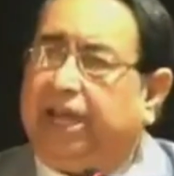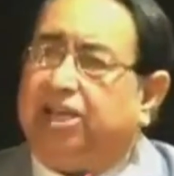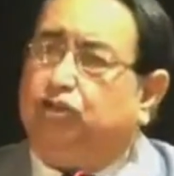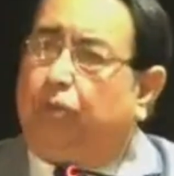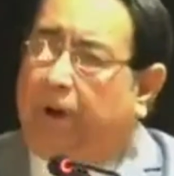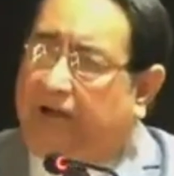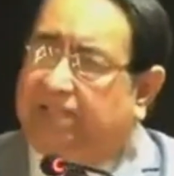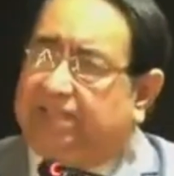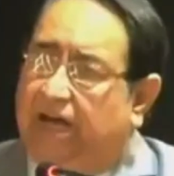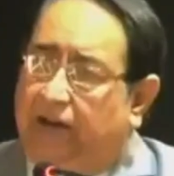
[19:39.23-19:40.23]
in case of
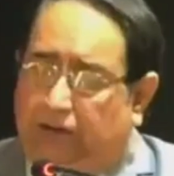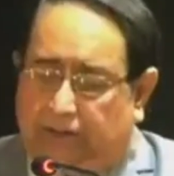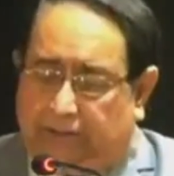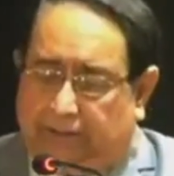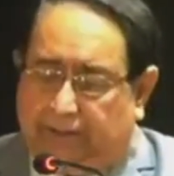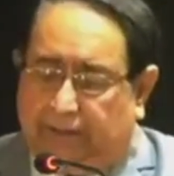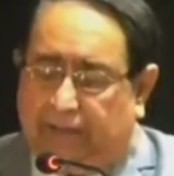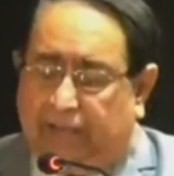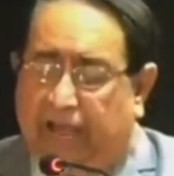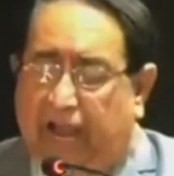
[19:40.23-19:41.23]
Pakistan
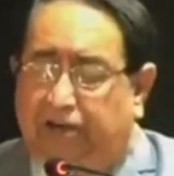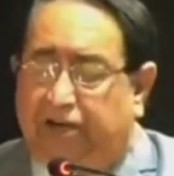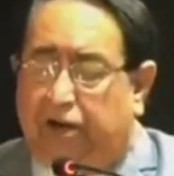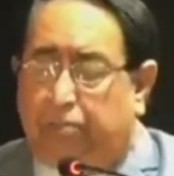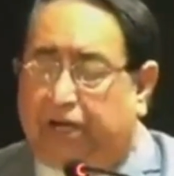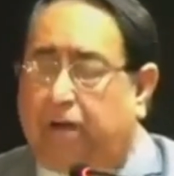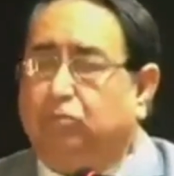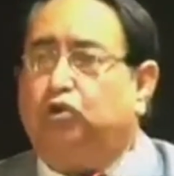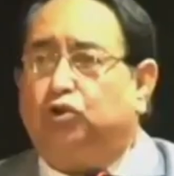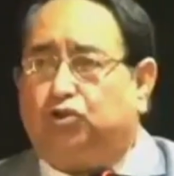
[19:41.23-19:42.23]
and didn't
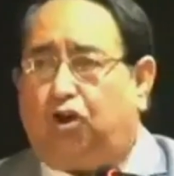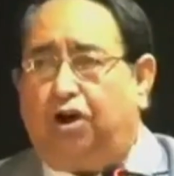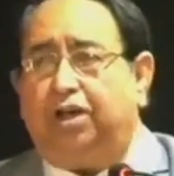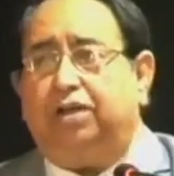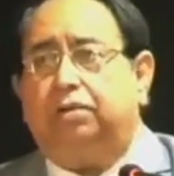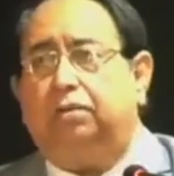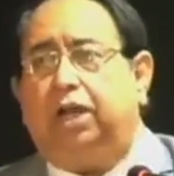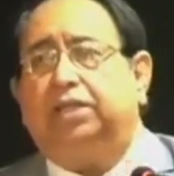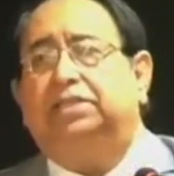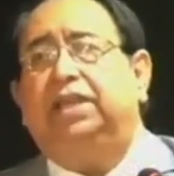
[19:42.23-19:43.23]
become so strong,
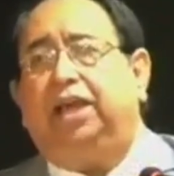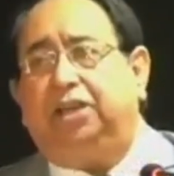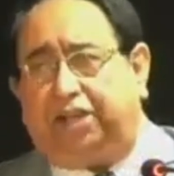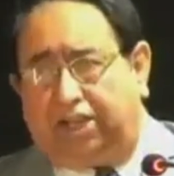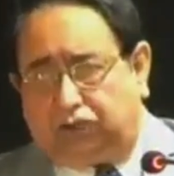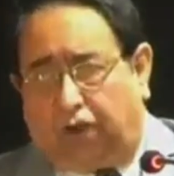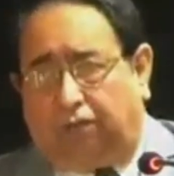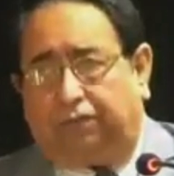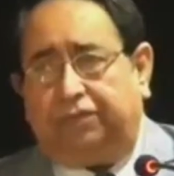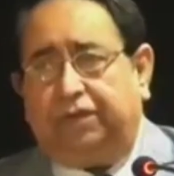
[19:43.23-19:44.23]
let us say, in case
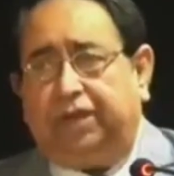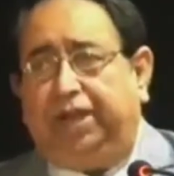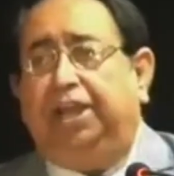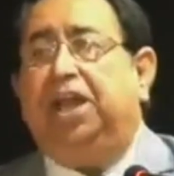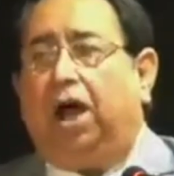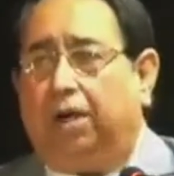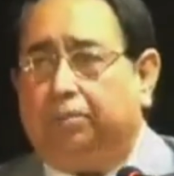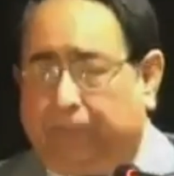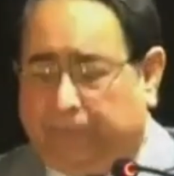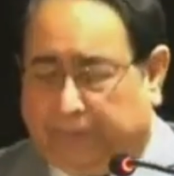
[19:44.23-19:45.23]
of India?
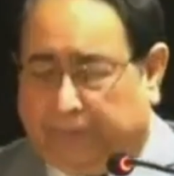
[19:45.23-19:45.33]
